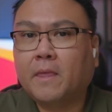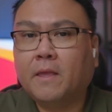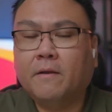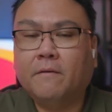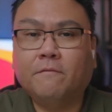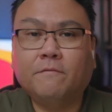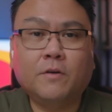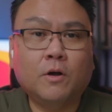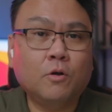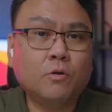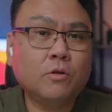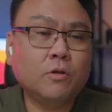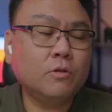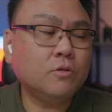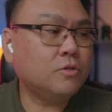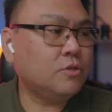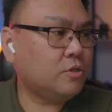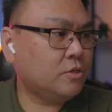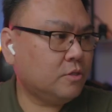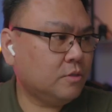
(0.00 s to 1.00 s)

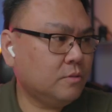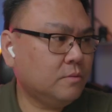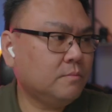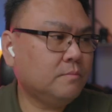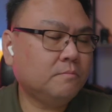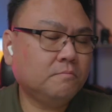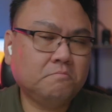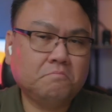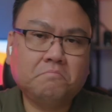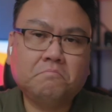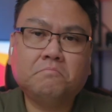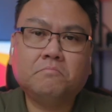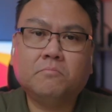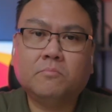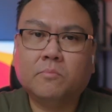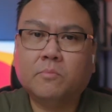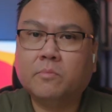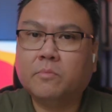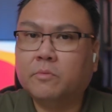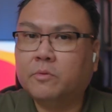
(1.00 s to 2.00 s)
Vocals,
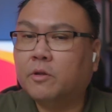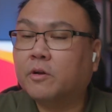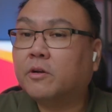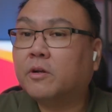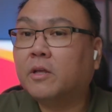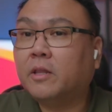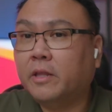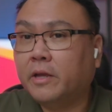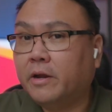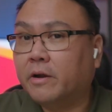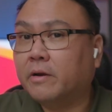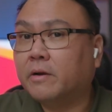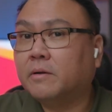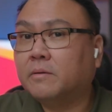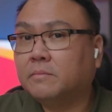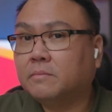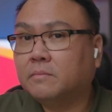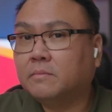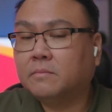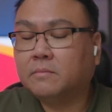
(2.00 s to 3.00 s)
they're clear.
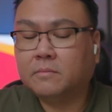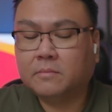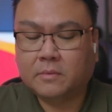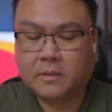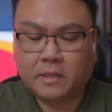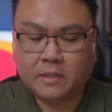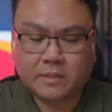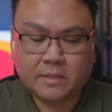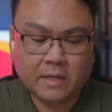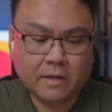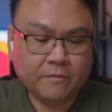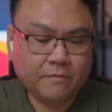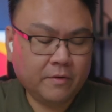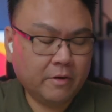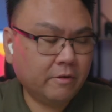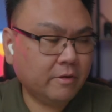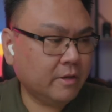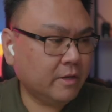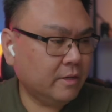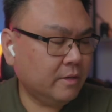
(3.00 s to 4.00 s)
They sound
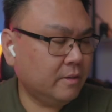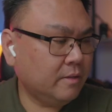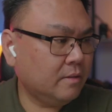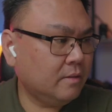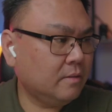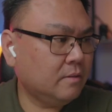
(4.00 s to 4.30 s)
very good.